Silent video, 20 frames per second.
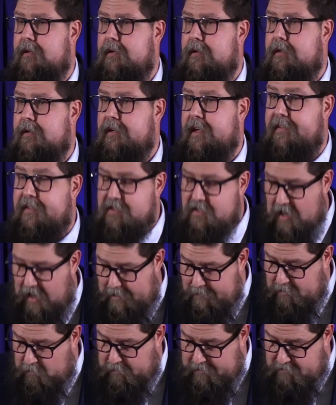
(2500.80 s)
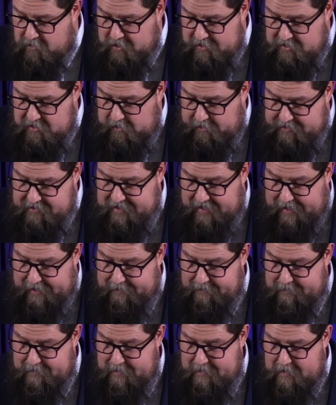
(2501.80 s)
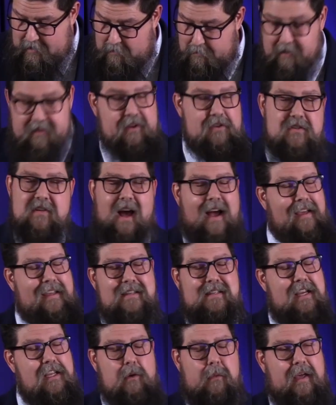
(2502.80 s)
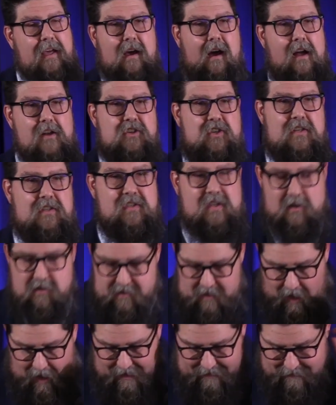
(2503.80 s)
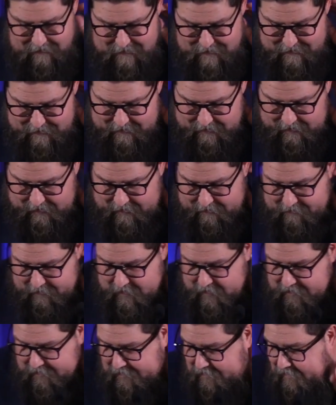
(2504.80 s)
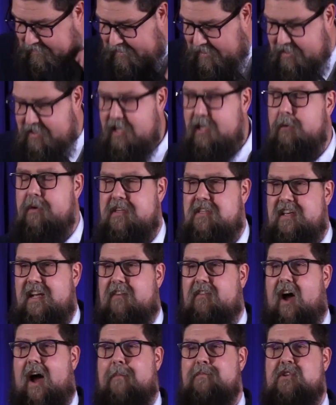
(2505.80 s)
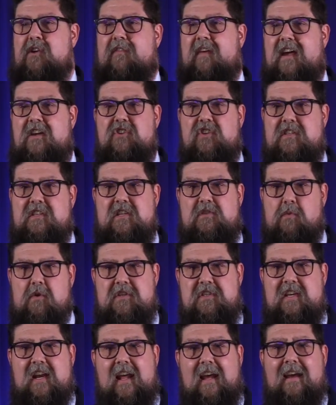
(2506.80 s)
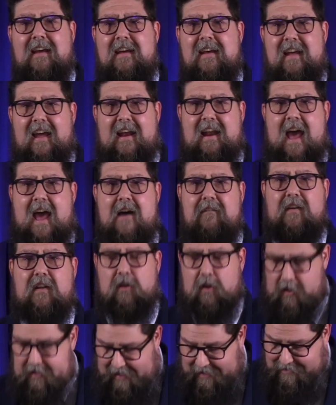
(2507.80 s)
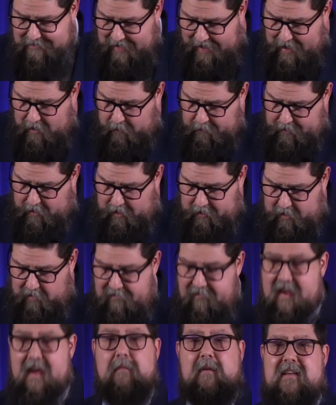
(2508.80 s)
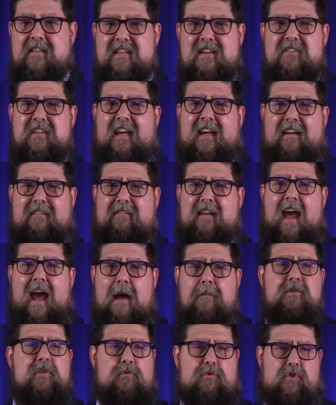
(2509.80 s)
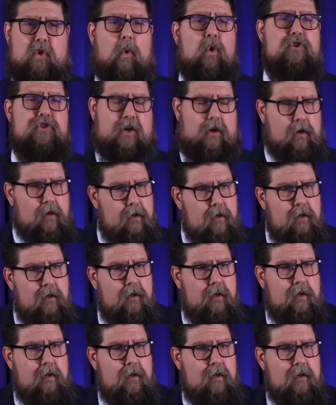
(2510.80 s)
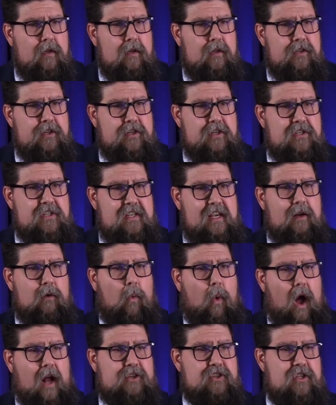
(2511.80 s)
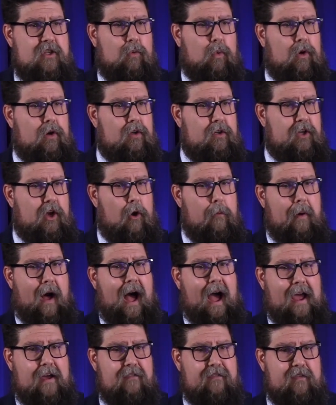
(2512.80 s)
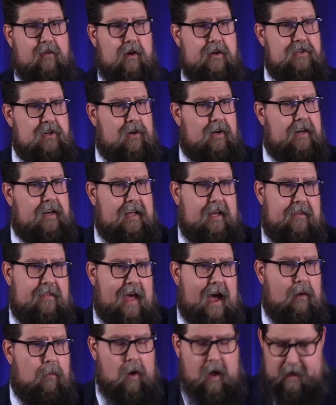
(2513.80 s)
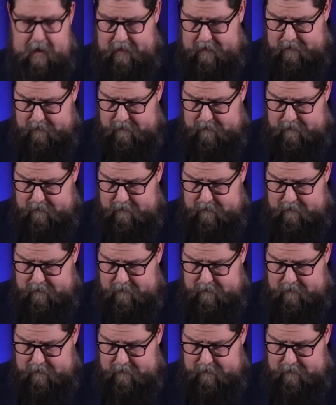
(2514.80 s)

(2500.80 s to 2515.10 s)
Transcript: Again, the time that we've just looked at. But there's not continuing conscience. There's not a continuing set of observations as we're sitting in heaven looking down on our family. It sounds like an absolute torture to just sit and watch the world go by for eternity in that way.